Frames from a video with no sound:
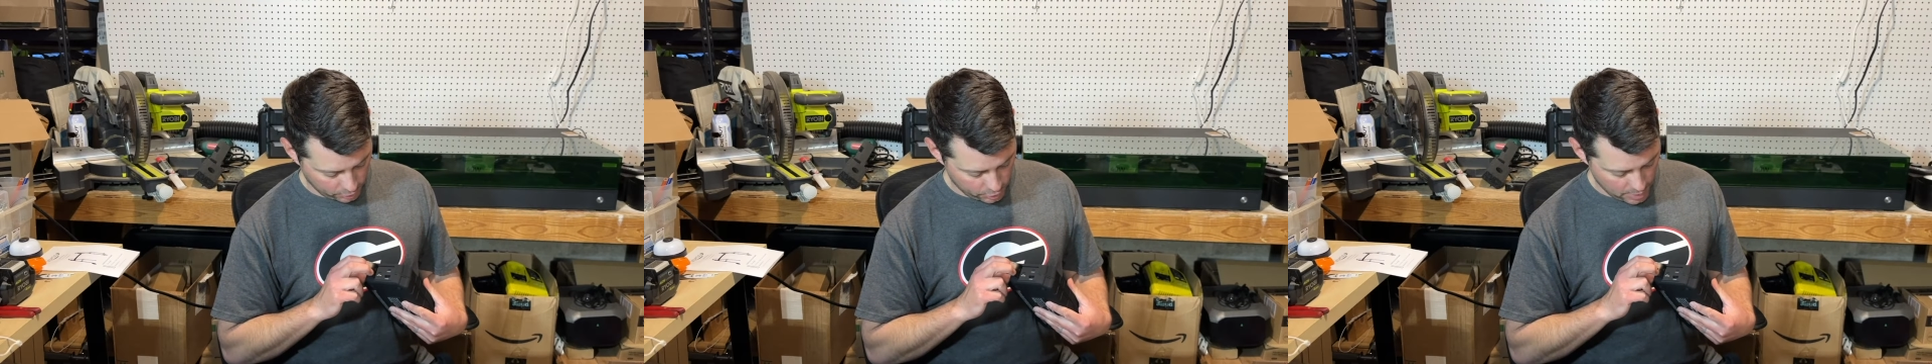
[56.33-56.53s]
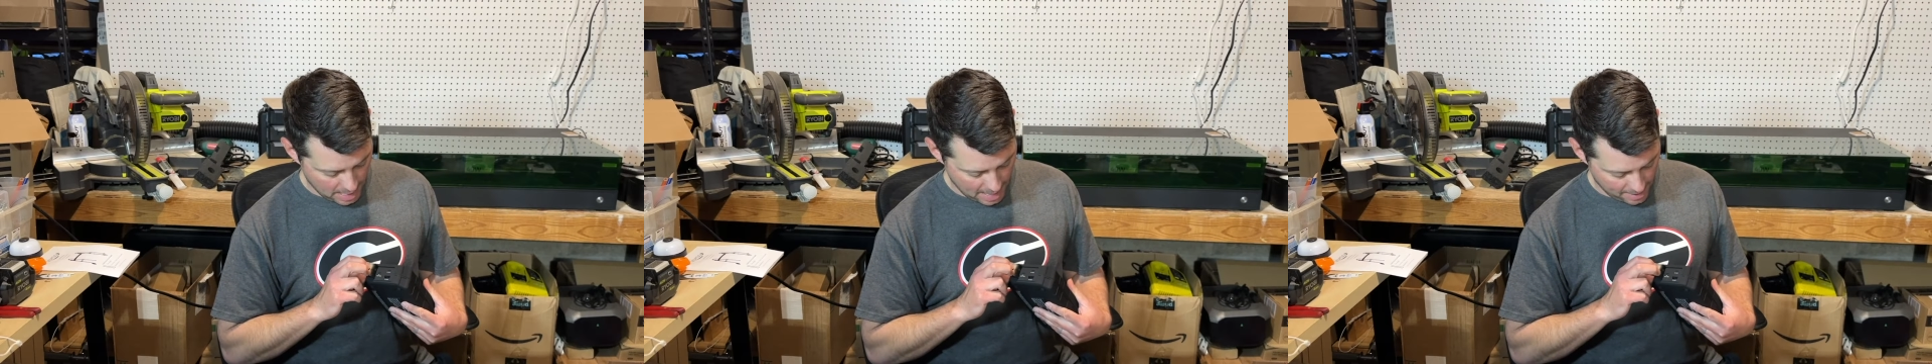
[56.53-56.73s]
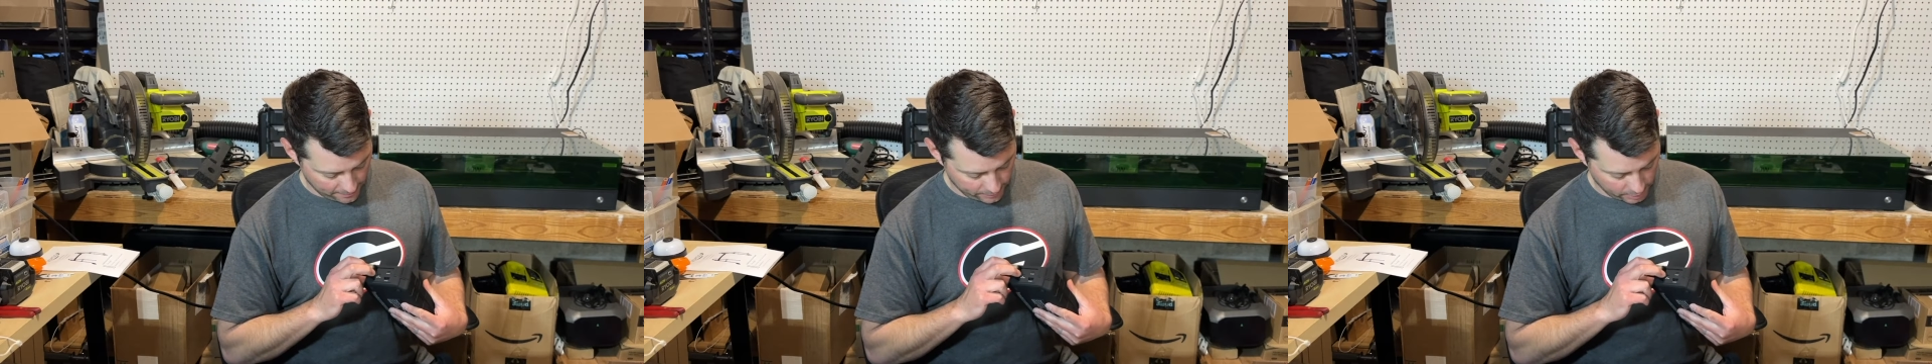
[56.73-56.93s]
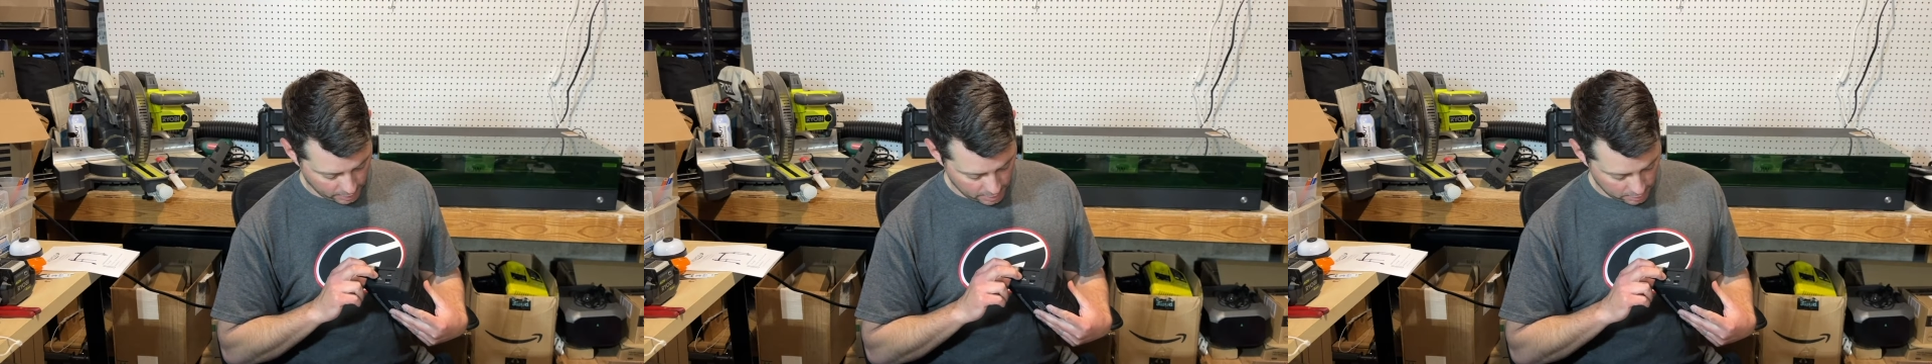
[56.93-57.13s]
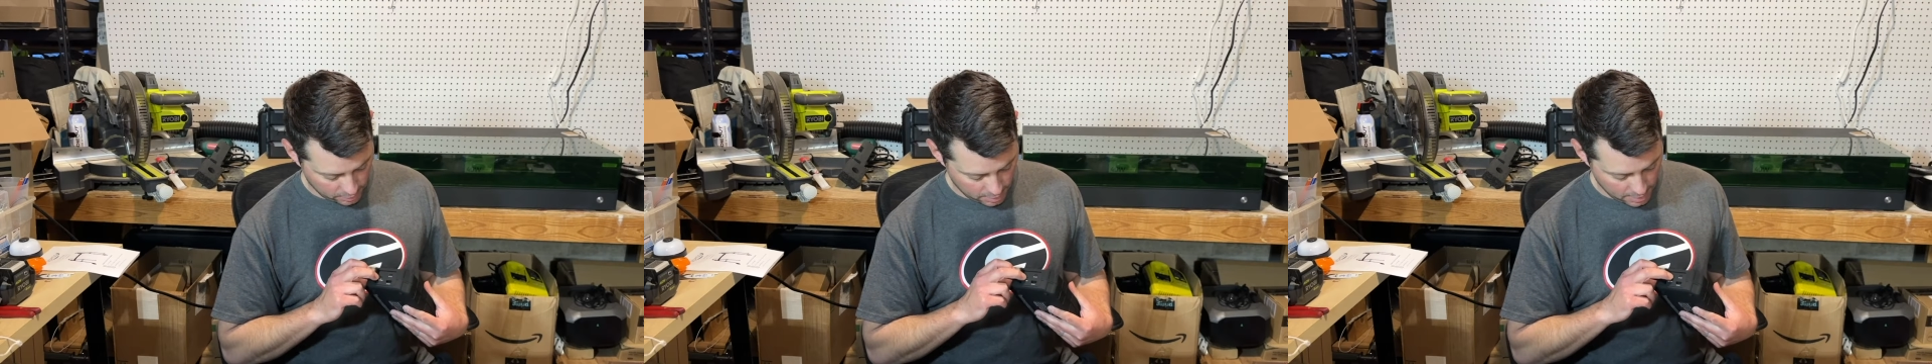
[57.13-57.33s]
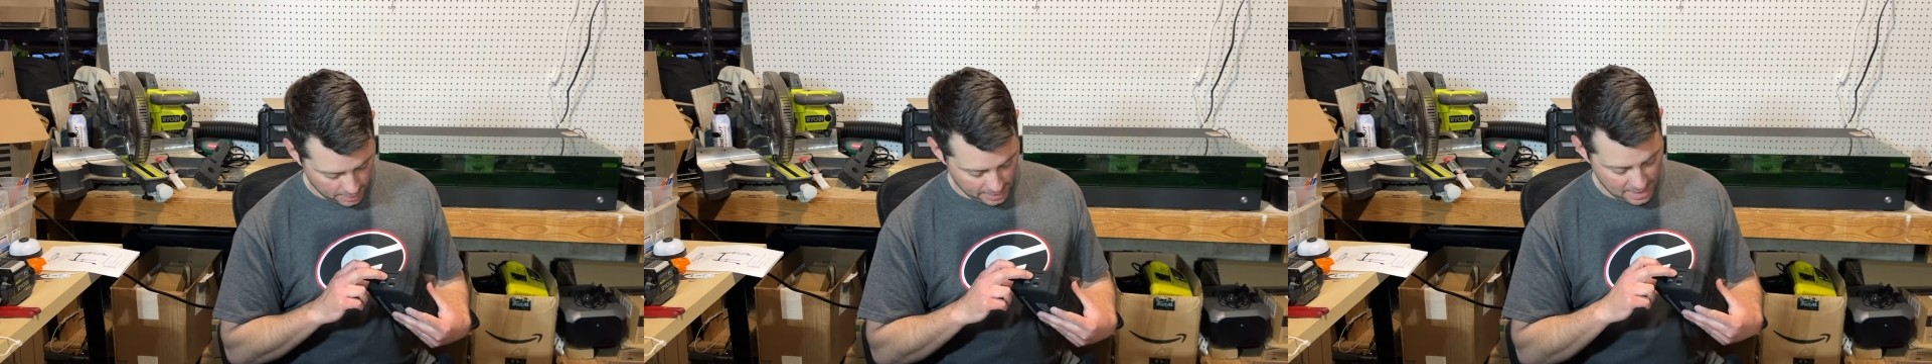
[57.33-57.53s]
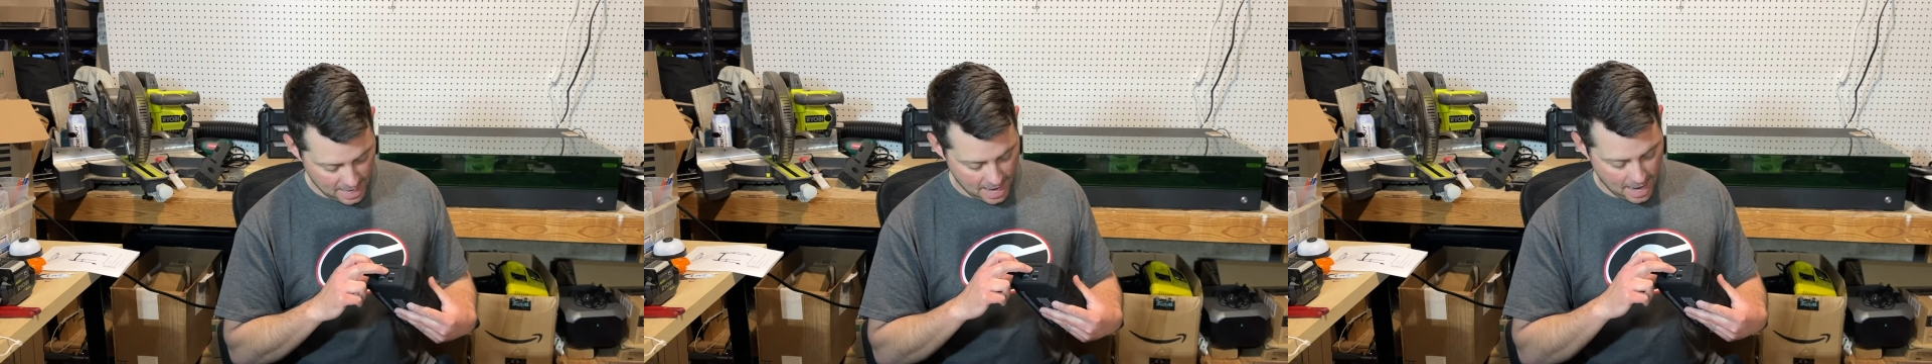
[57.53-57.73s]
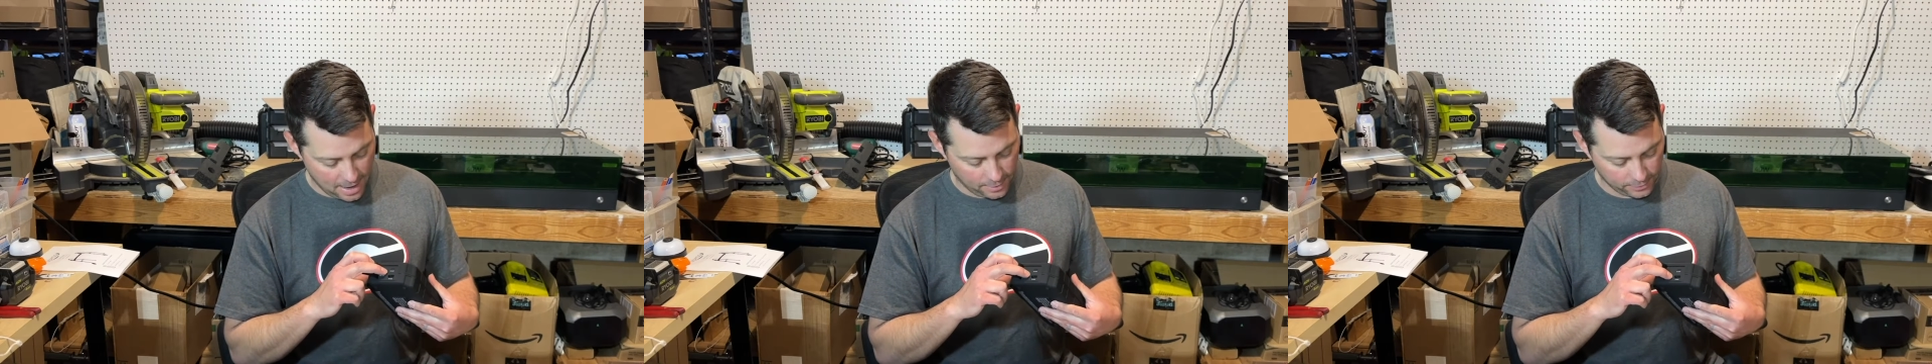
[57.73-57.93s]
So you have the
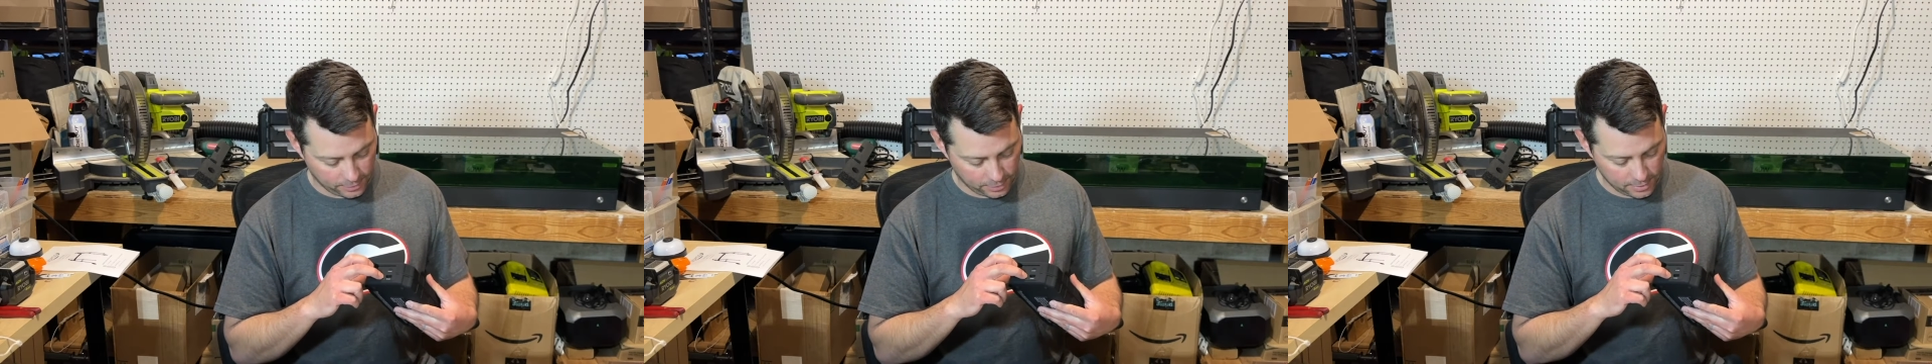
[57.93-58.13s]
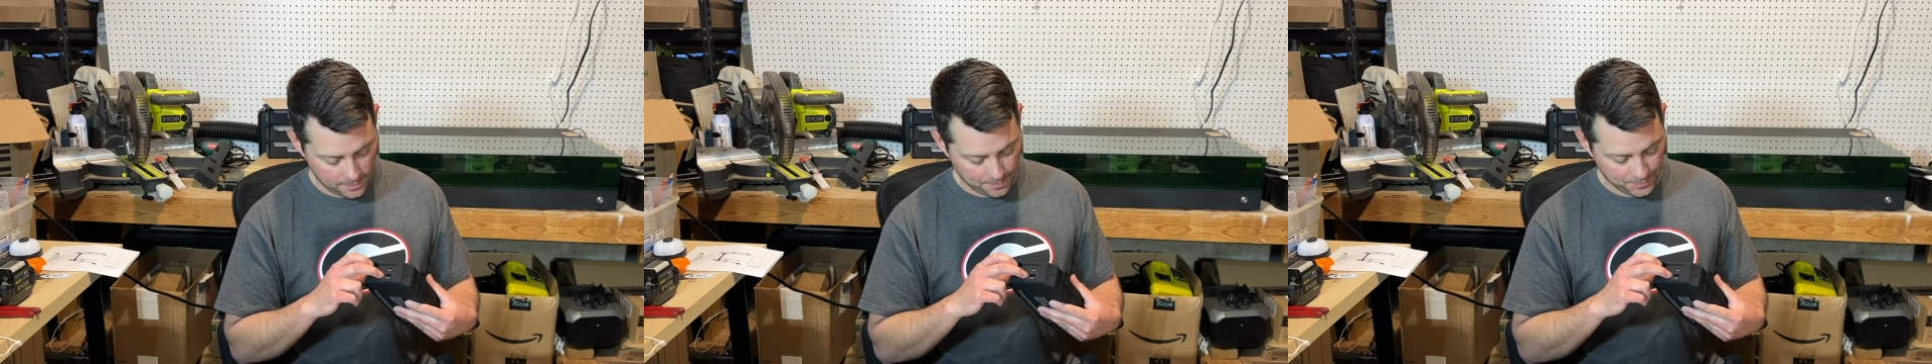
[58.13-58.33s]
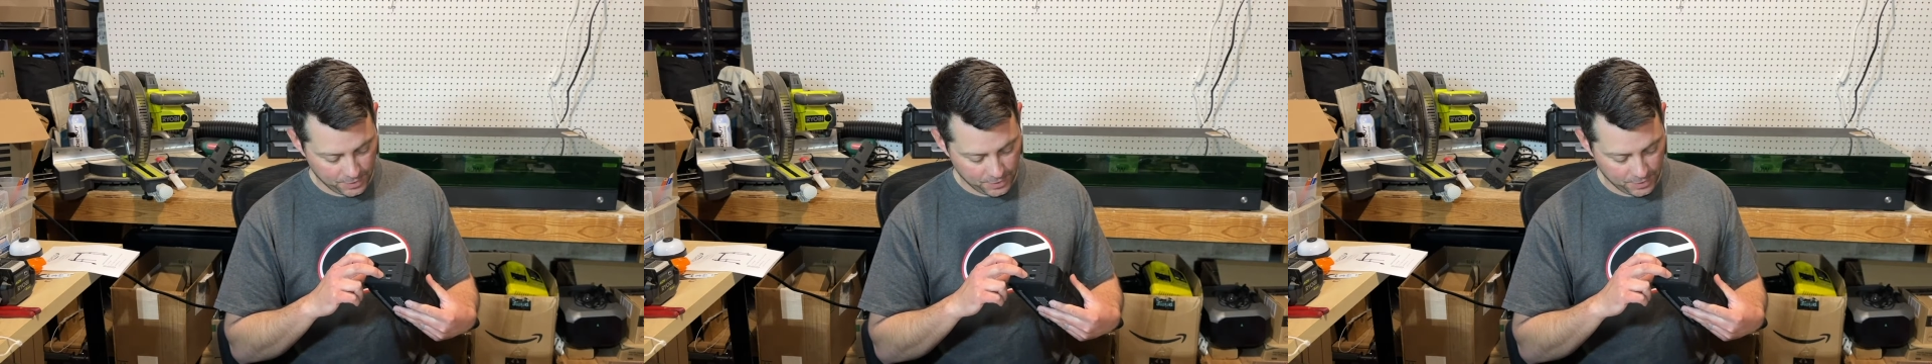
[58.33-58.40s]
outs.